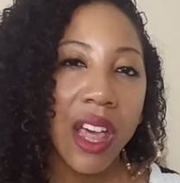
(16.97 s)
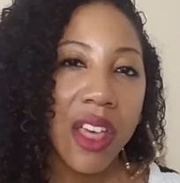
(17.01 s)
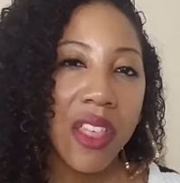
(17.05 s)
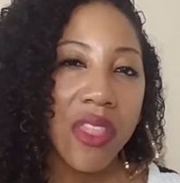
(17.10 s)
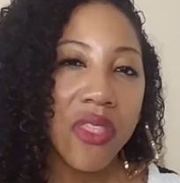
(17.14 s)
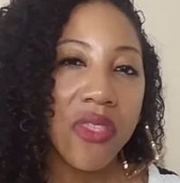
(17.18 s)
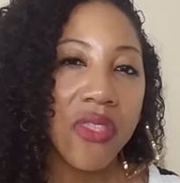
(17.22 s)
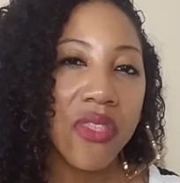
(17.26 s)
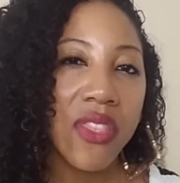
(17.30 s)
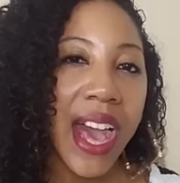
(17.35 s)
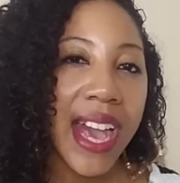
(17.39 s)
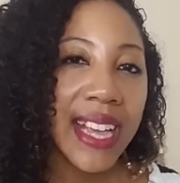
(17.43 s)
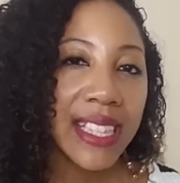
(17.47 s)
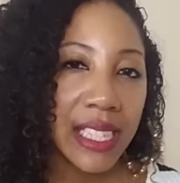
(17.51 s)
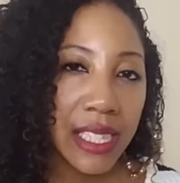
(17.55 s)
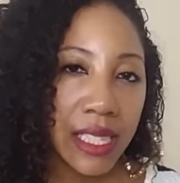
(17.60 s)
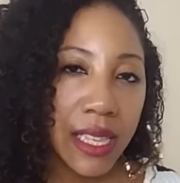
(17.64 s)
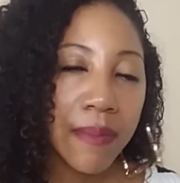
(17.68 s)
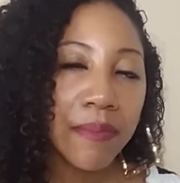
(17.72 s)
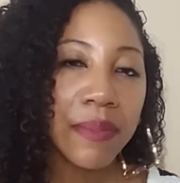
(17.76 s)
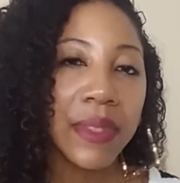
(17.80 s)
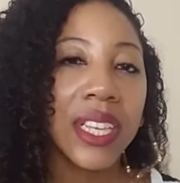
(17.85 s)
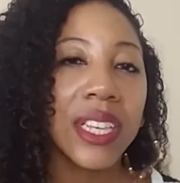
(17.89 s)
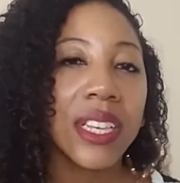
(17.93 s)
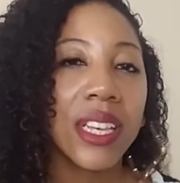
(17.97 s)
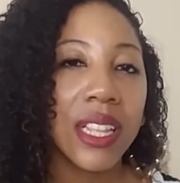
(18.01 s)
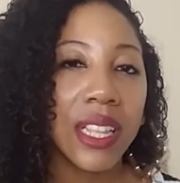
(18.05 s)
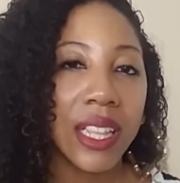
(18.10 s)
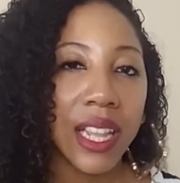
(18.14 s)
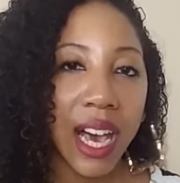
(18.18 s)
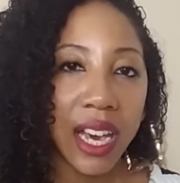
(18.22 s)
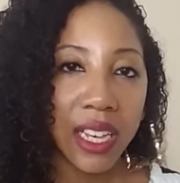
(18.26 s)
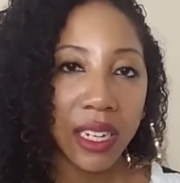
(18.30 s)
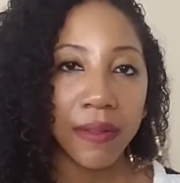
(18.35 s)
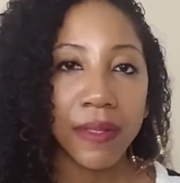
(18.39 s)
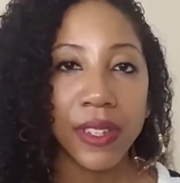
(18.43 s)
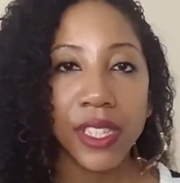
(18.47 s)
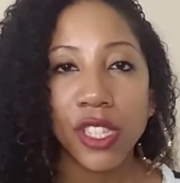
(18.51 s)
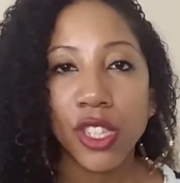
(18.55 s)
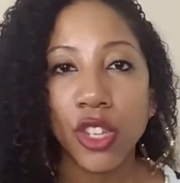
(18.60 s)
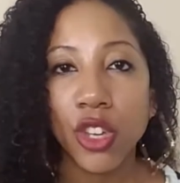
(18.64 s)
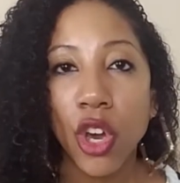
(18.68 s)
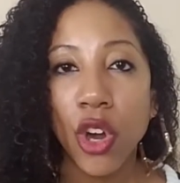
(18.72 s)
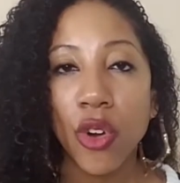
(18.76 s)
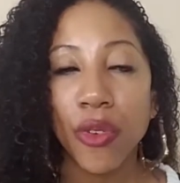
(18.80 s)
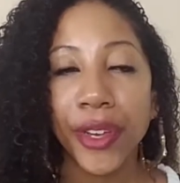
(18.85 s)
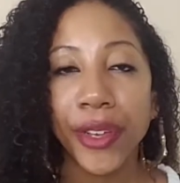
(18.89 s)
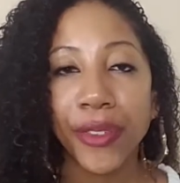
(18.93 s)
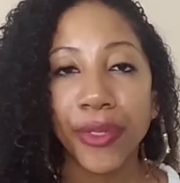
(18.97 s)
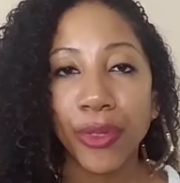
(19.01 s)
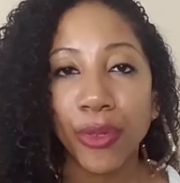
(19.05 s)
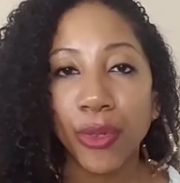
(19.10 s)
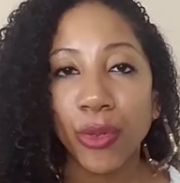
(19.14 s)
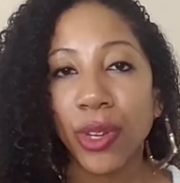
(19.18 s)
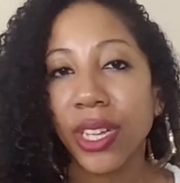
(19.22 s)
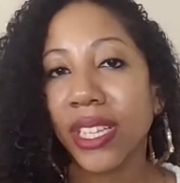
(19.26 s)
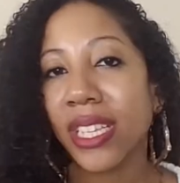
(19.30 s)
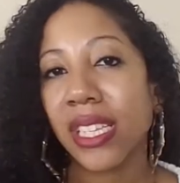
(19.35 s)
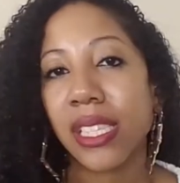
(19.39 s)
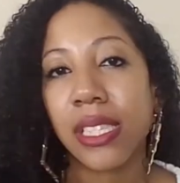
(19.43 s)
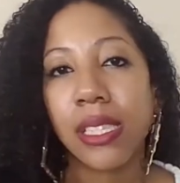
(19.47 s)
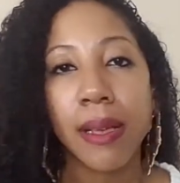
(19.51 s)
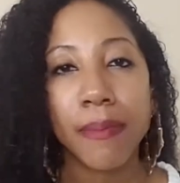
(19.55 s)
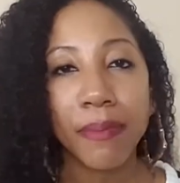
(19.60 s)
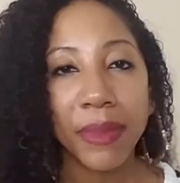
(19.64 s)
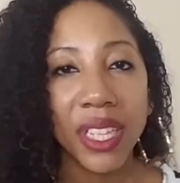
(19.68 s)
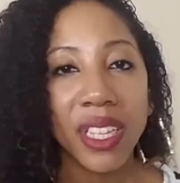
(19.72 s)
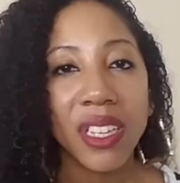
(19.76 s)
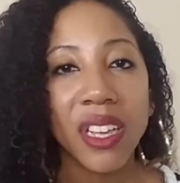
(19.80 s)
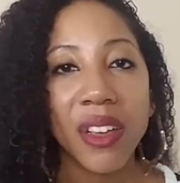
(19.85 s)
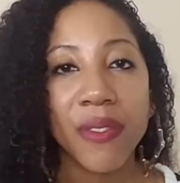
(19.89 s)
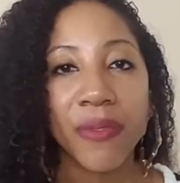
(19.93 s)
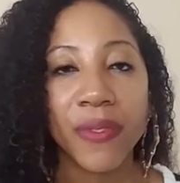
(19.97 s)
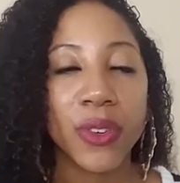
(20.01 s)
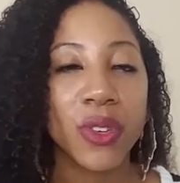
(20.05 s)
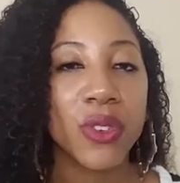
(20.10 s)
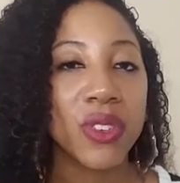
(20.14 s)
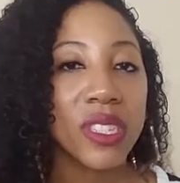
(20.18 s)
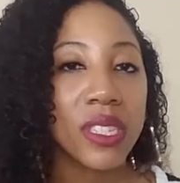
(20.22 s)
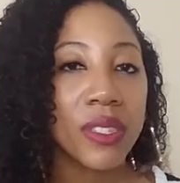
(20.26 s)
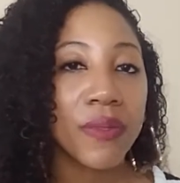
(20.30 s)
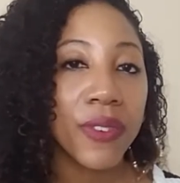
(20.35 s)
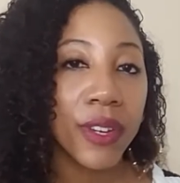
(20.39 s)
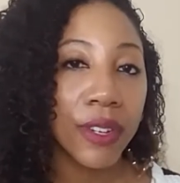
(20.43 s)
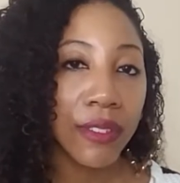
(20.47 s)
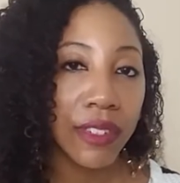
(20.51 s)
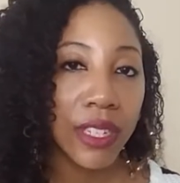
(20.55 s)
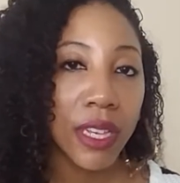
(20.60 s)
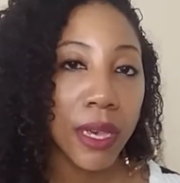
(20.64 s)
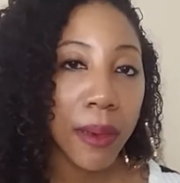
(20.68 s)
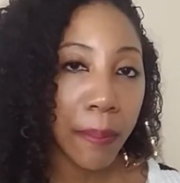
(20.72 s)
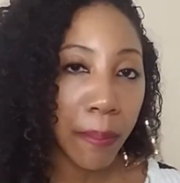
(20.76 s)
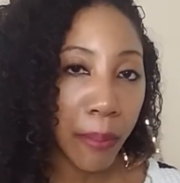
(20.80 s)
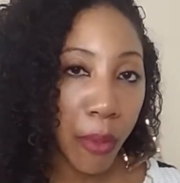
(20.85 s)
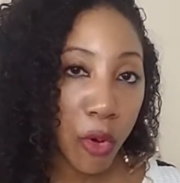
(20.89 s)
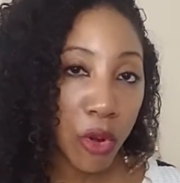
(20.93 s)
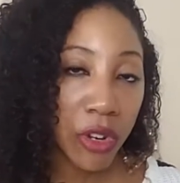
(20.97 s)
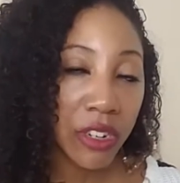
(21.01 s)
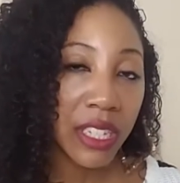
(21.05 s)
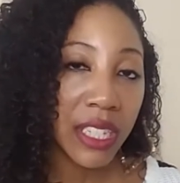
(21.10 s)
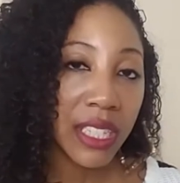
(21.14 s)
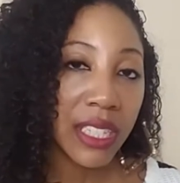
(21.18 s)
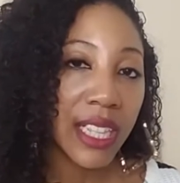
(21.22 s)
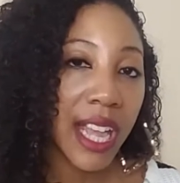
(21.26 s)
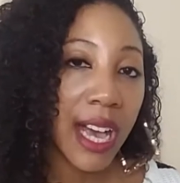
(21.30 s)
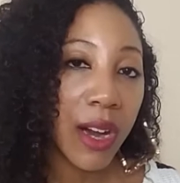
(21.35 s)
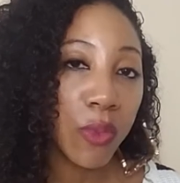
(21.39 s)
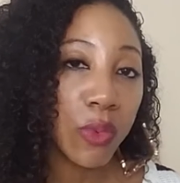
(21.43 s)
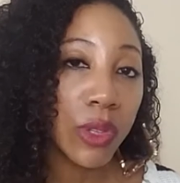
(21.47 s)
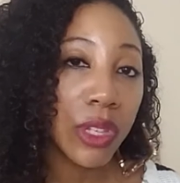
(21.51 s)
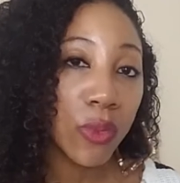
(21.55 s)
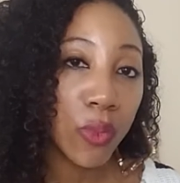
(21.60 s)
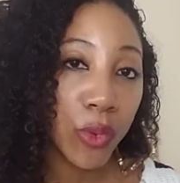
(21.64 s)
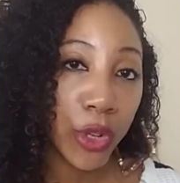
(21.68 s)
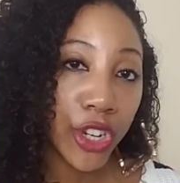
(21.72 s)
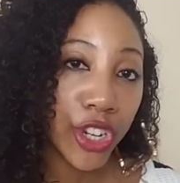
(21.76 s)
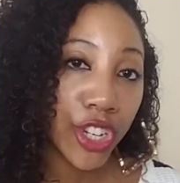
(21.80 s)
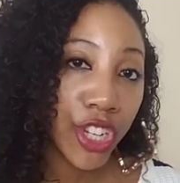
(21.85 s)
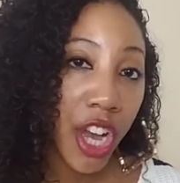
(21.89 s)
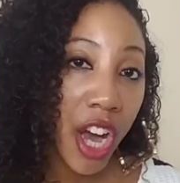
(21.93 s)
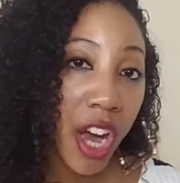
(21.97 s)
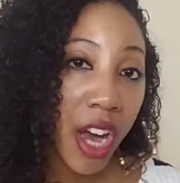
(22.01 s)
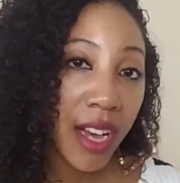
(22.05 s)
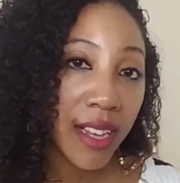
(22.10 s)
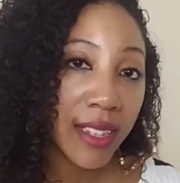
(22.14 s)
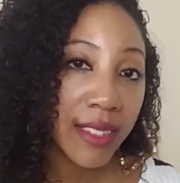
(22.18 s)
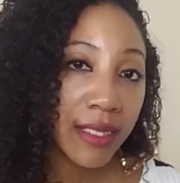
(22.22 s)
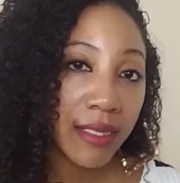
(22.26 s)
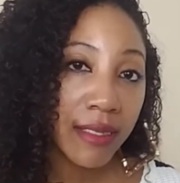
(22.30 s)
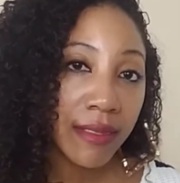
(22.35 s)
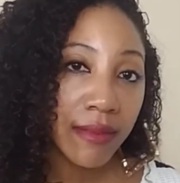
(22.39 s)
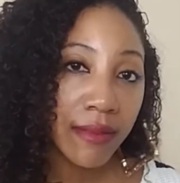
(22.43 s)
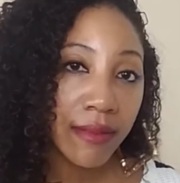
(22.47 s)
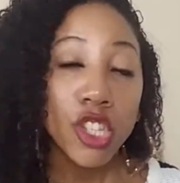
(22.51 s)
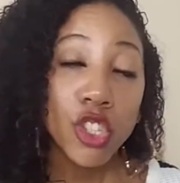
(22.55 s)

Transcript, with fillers: that's something a lot of us are going through and that's something I feel is very important that we work on.